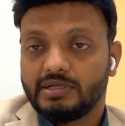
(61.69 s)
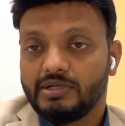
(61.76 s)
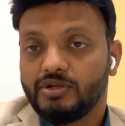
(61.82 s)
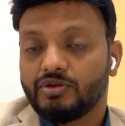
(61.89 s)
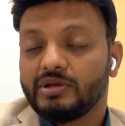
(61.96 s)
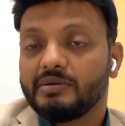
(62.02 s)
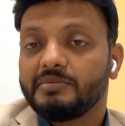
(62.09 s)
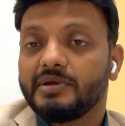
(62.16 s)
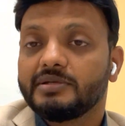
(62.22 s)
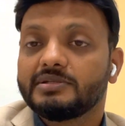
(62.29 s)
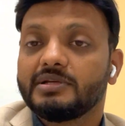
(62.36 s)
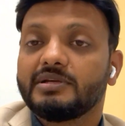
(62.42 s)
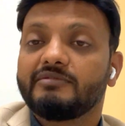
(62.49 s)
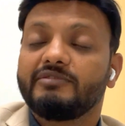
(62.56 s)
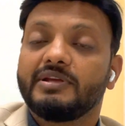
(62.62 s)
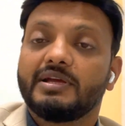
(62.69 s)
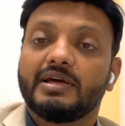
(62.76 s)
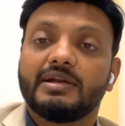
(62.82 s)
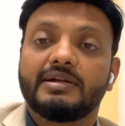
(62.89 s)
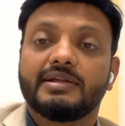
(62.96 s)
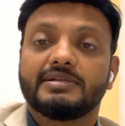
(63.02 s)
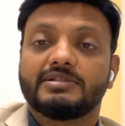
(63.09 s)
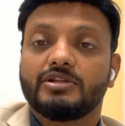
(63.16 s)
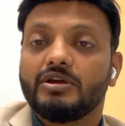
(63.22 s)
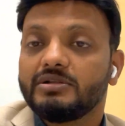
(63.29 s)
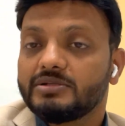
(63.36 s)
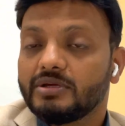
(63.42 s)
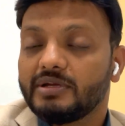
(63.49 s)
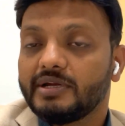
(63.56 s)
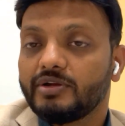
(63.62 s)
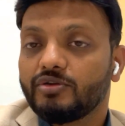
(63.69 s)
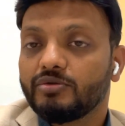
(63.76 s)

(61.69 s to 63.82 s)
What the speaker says: leukemias we call it as non-solid